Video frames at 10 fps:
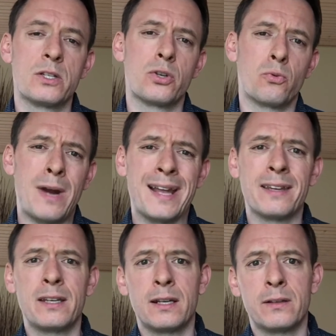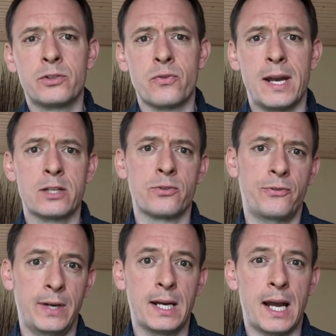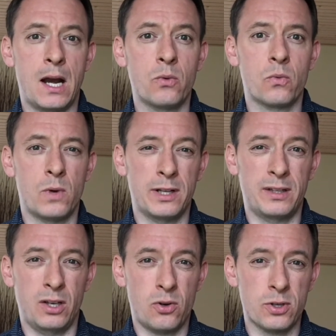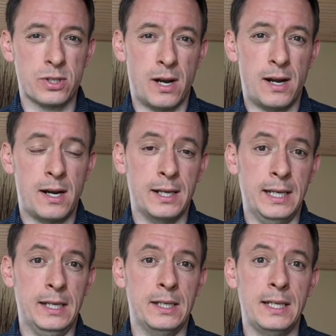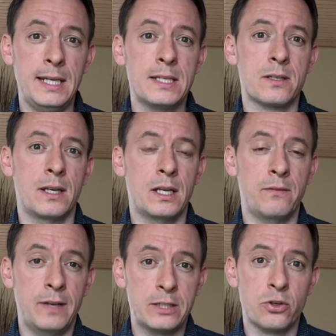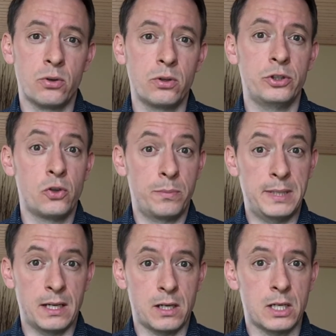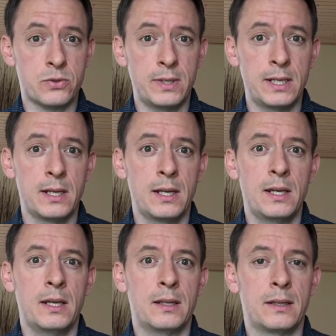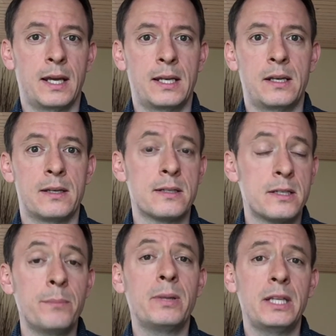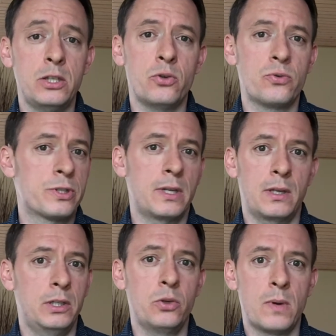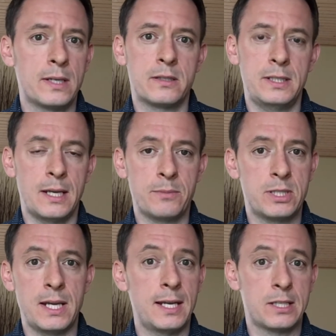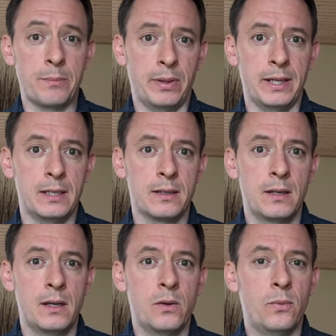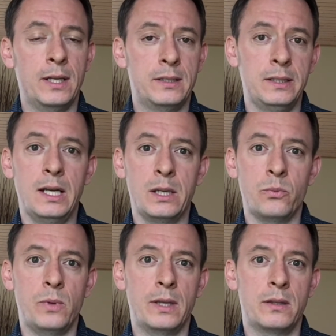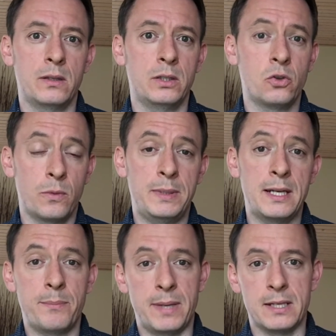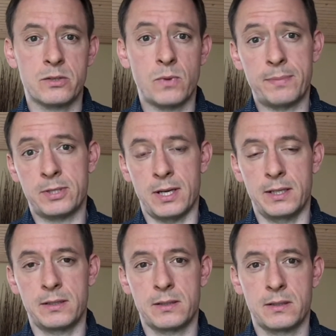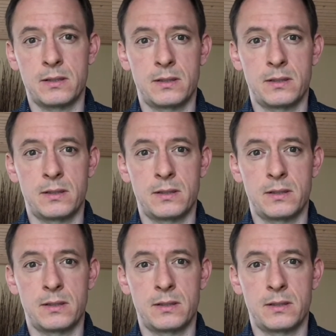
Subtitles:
So rather than trying to figure out what the laws are in each individual European country, then simply use the US DMCA template when dealing with European-based websites.